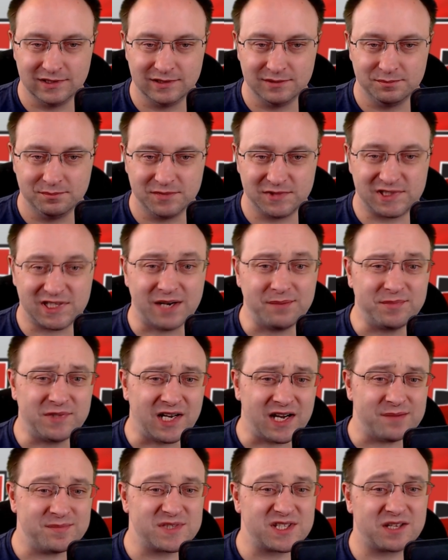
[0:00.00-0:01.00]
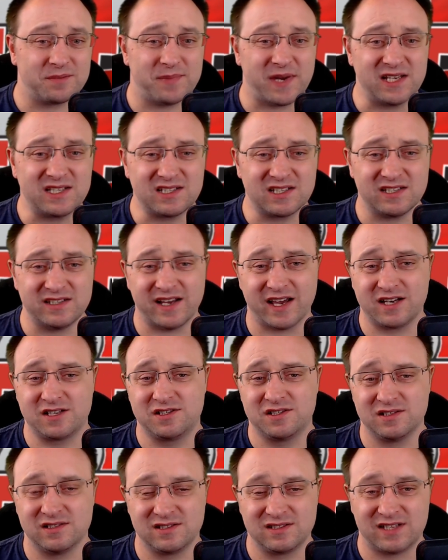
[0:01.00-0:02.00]
Sometimes the best
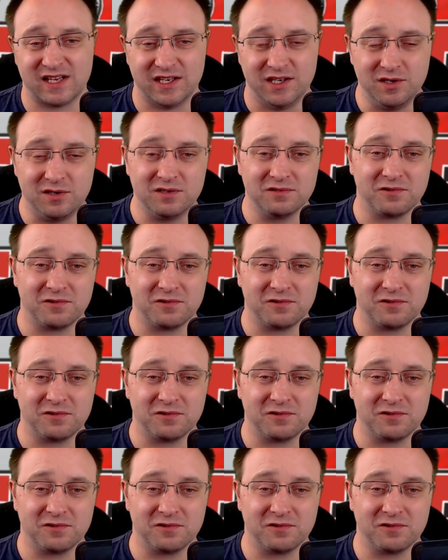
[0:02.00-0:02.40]
connections that you can